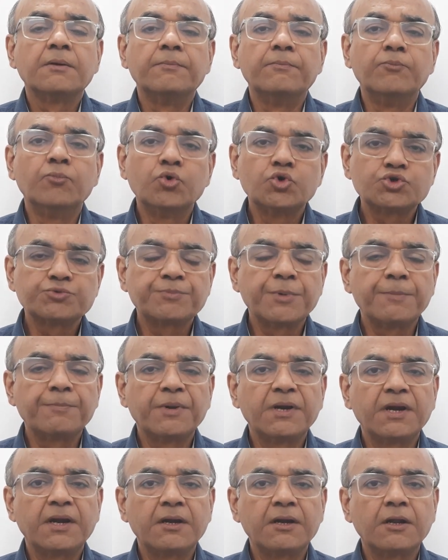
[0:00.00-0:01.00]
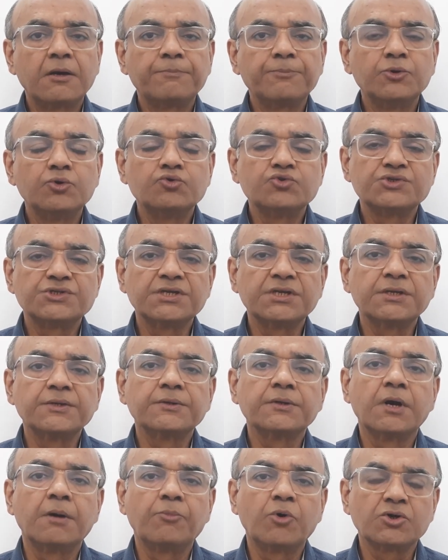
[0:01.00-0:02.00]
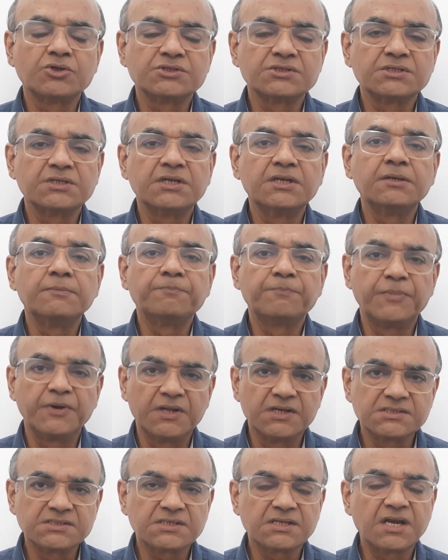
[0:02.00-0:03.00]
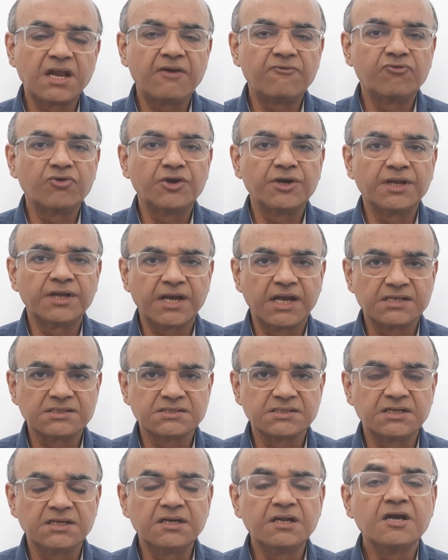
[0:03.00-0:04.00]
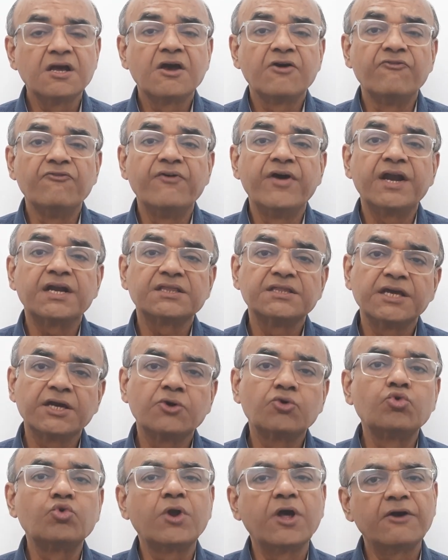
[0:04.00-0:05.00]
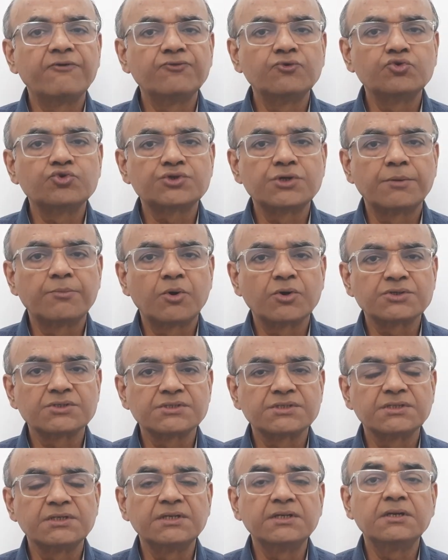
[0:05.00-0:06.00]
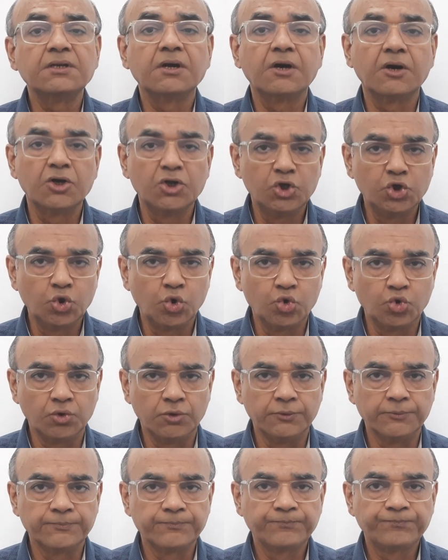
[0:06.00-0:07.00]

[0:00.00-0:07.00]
most people end up using amoxicillin plus clavulanic acid where they could have used amoxicillin alone.